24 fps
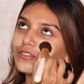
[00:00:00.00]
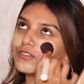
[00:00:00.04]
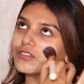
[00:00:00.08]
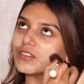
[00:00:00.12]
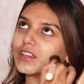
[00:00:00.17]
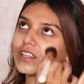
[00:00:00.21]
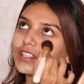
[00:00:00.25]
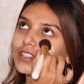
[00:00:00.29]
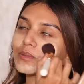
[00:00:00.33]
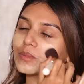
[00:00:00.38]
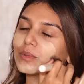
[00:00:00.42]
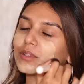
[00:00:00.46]

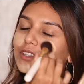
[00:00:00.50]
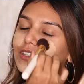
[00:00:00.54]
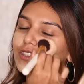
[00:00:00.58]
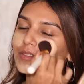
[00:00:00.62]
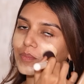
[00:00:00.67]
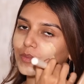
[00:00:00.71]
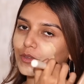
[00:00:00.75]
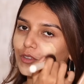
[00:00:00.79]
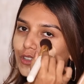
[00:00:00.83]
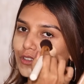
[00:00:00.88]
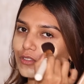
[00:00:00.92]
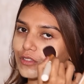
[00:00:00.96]
face with this
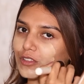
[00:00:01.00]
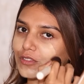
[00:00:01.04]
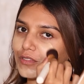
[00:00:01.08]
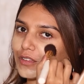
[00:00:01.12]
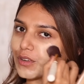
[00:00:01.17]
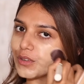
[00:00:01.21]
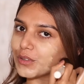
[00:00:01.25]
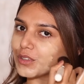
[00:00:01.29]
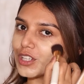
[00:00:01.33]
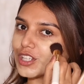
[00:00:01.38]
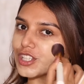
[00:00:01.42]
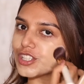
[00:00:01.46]
beautiful
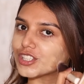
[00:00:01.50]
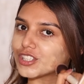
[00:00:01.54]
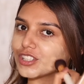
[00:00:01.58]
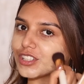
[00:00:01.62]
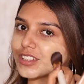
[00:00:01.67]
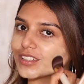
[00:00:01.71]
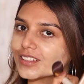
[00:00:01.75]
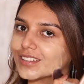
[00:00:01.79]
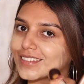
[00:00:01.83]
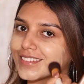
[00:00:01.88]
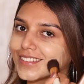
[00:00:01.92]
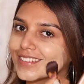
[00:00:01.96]

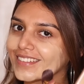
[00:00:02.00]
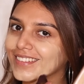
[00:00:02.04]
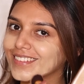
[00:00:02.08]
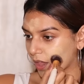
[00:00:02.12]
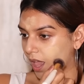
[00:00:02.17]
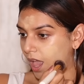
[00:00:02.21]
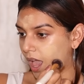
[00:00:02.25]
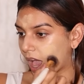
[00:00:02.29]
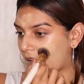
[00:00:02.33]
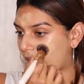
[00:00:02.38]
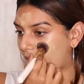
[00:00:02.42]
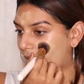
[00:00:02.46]
foundation.
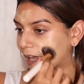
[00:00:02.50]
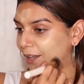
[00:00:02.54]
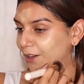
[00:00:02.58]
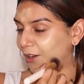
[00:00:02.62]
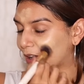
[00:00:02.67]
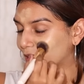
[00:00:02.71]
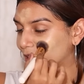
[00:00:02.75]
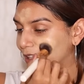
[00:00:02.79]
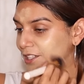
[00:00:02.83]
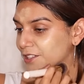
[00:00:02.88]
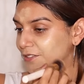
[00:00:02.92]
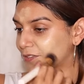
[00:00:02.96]
I
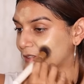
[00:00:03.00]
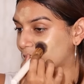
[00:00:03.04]
got this